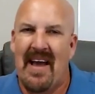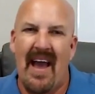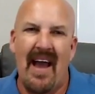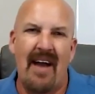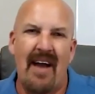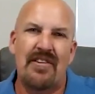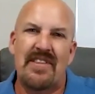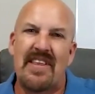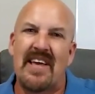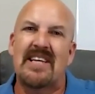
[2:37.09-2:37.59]

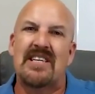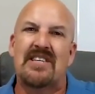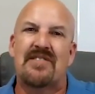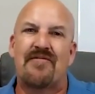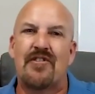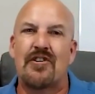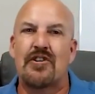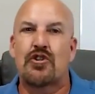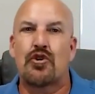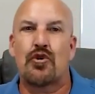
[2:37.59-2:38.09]
Everything is
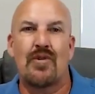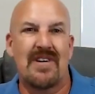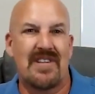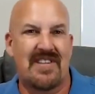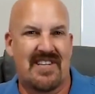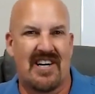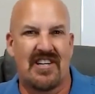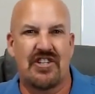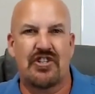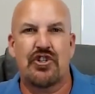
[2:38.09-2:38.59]
virtual and
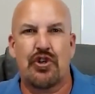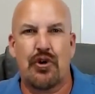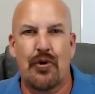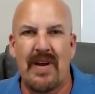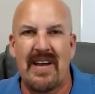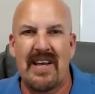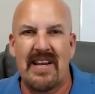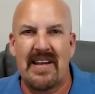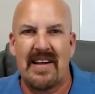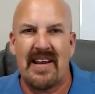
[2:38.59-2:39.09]

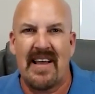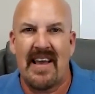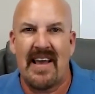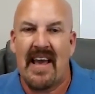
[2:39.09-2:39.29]
touchscreen.